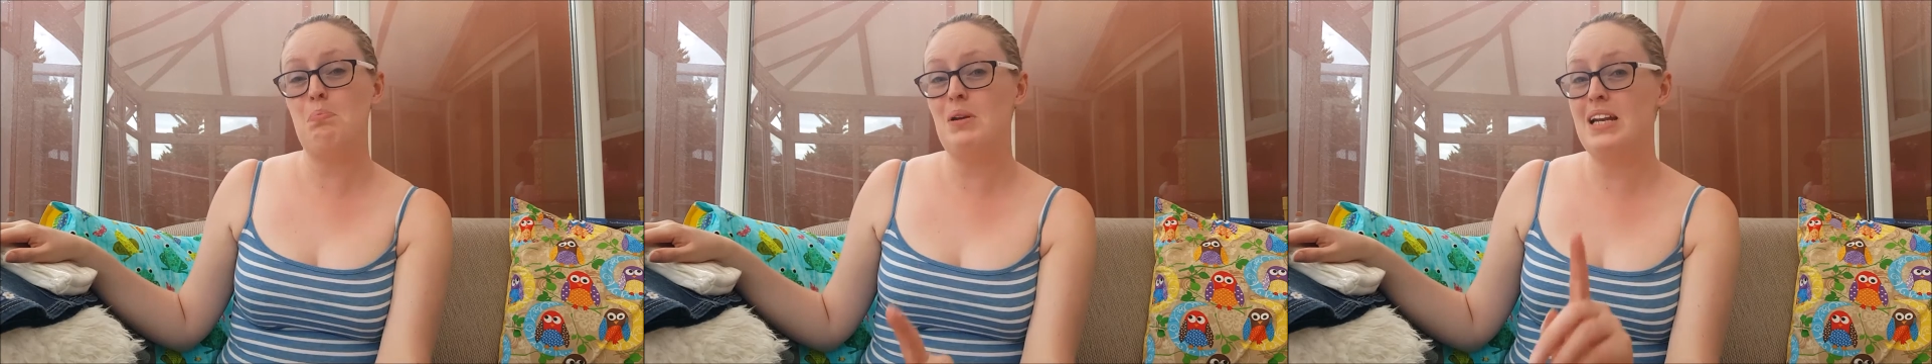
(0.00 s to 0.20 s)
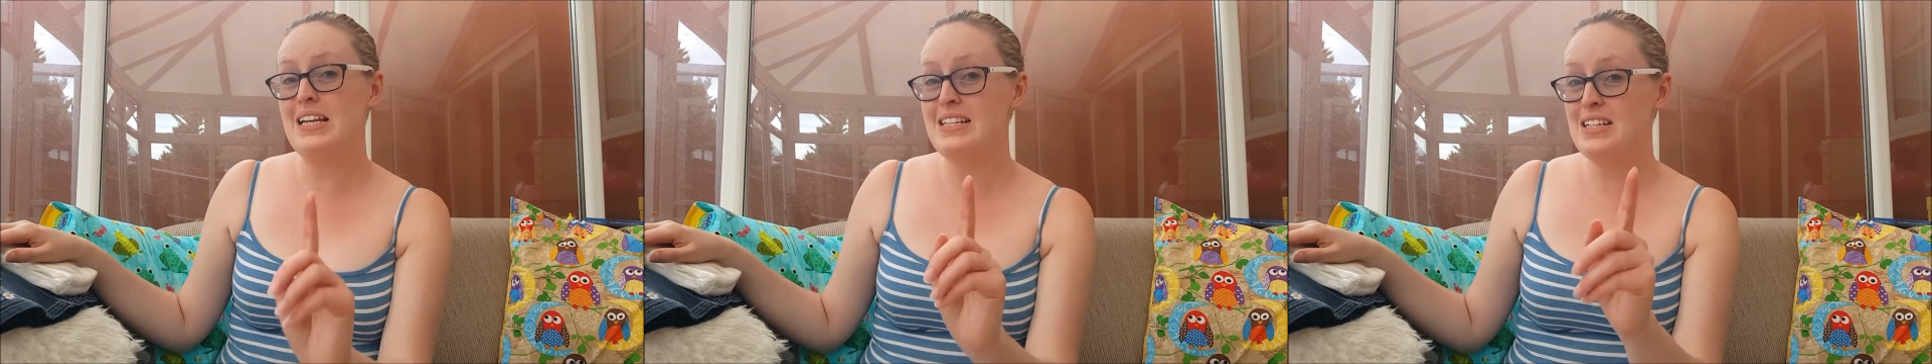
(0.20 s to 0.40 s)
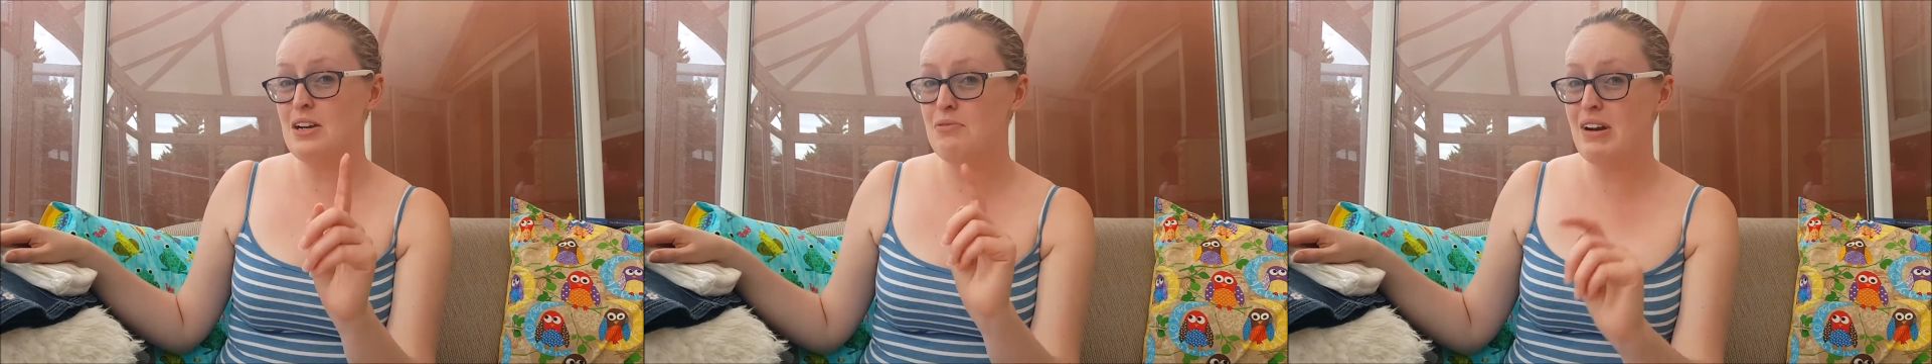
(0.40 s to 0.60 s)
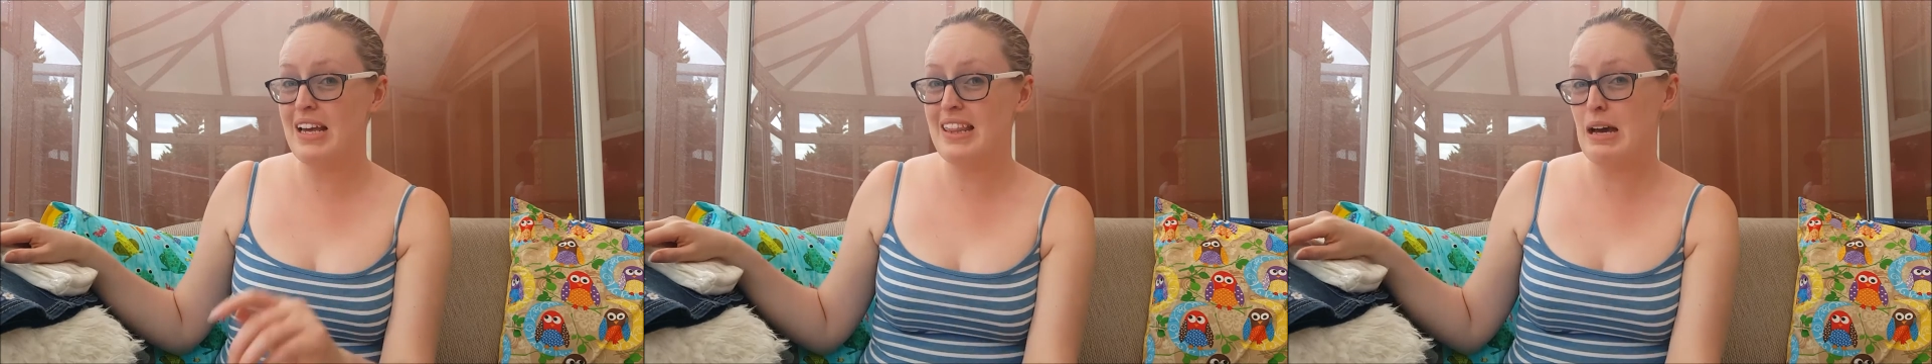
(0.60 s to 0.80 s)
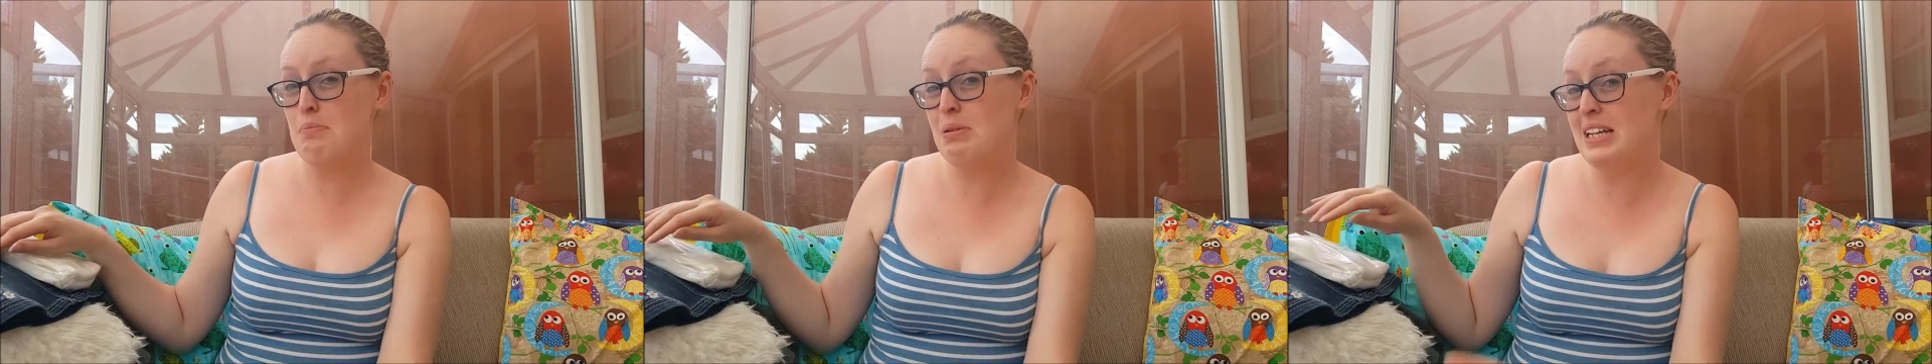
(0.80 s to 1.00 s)
please don't
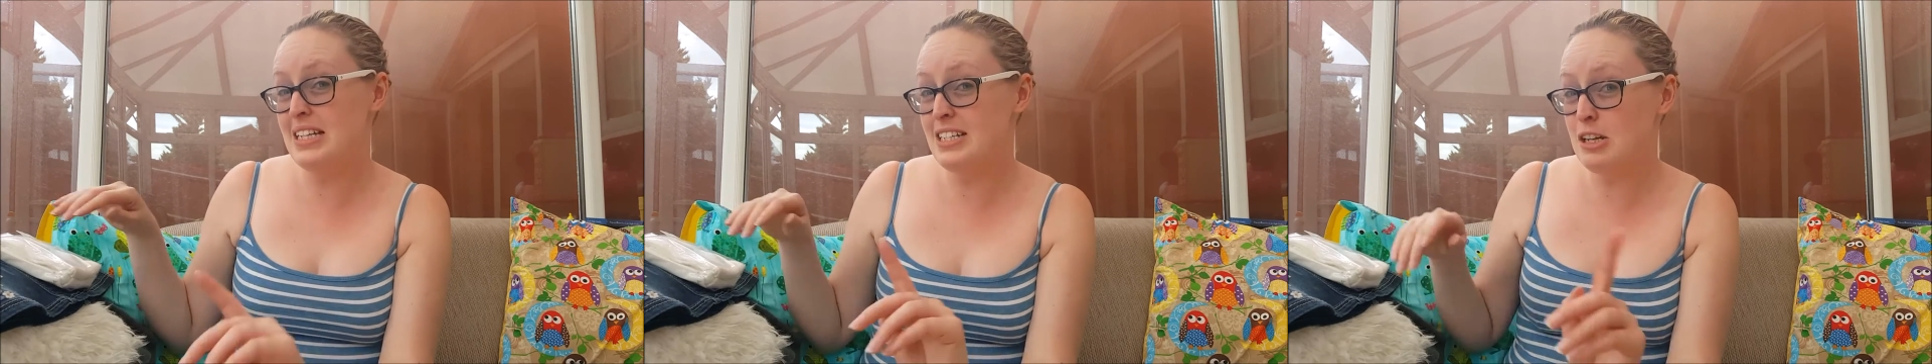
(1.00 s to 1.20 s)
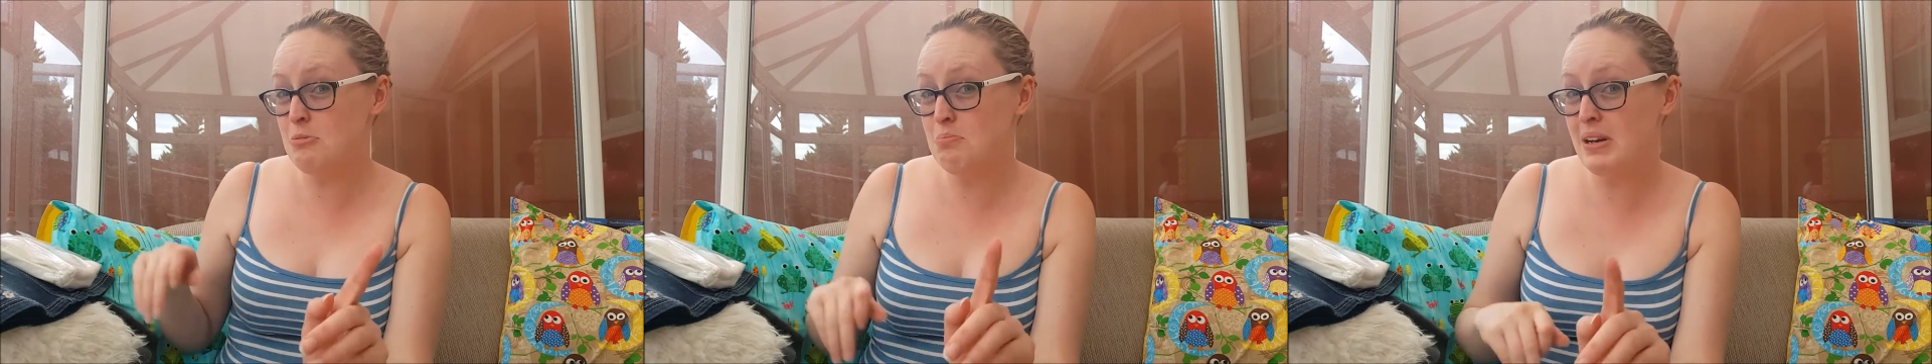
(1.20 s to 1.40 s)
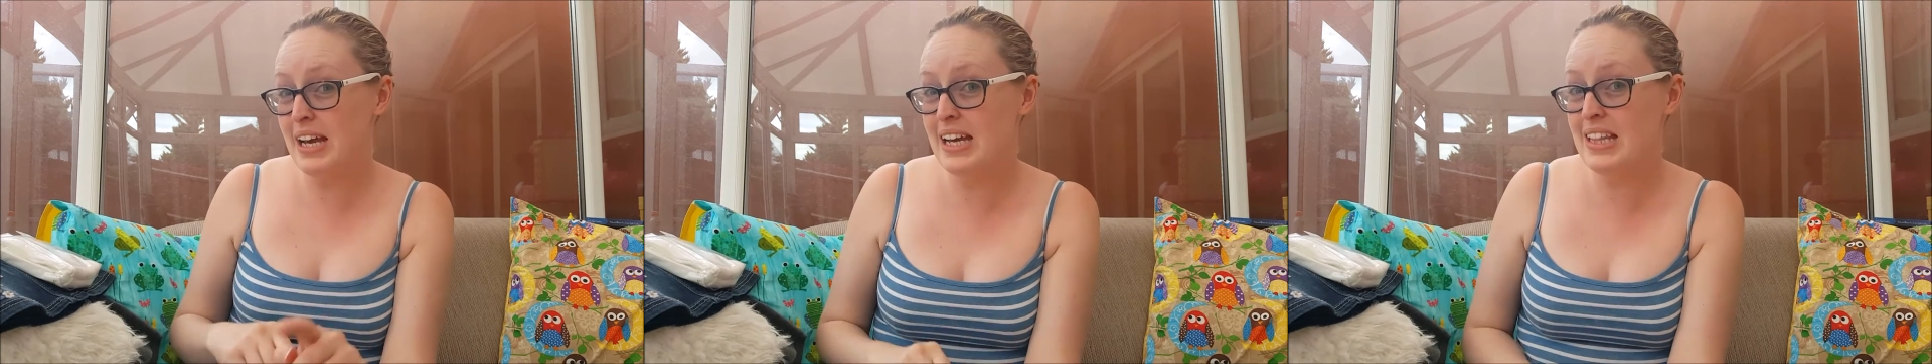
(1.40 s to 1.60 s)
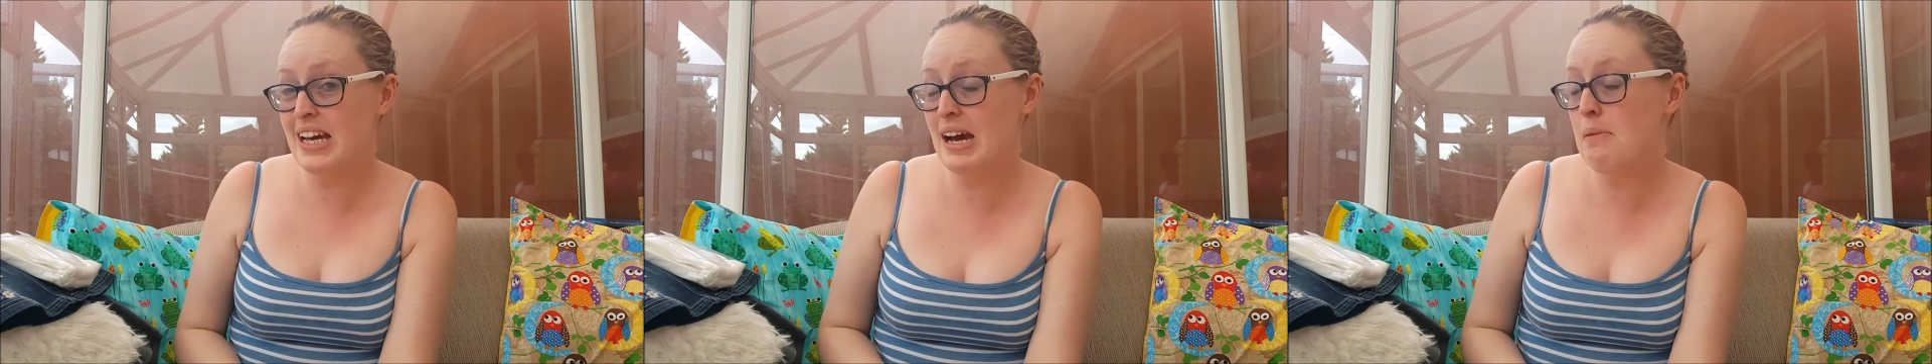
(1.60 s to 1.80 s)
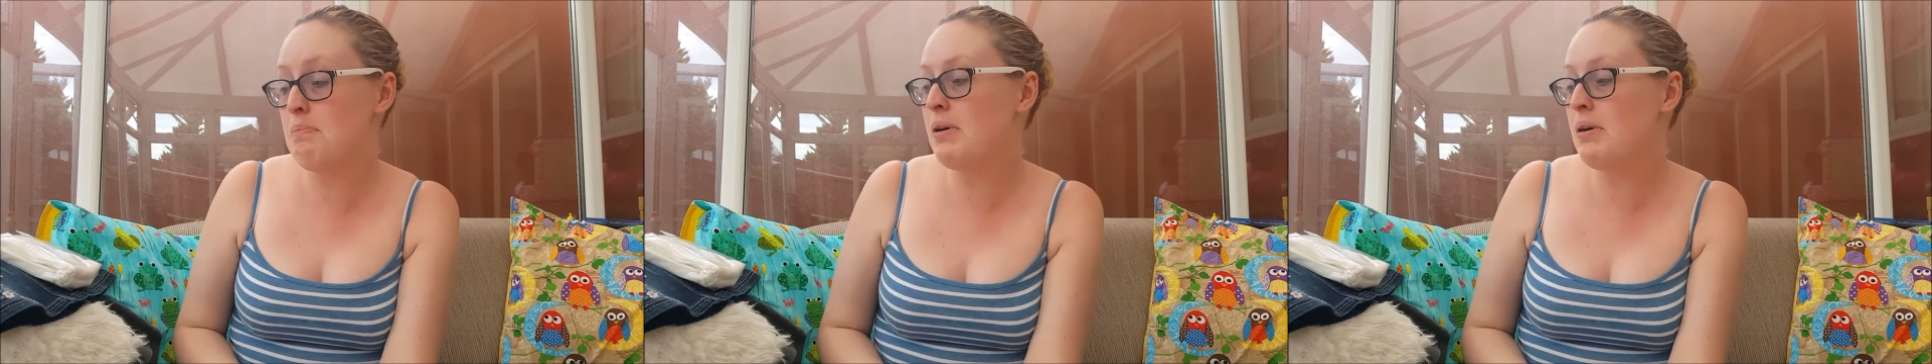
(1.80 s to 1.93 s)
wreck that, please don't play in that.